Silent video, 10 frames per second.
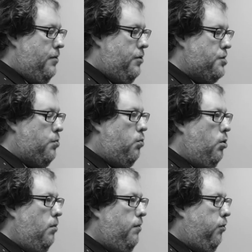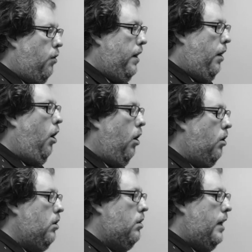There's room for it
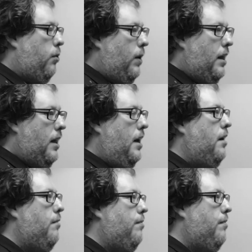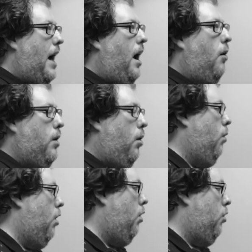all. Like, we live now in a
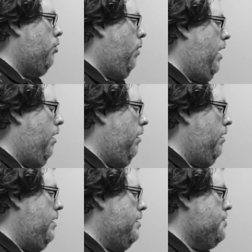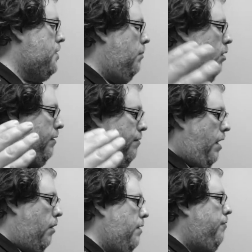world where someone
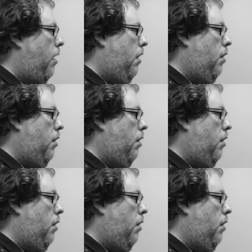very far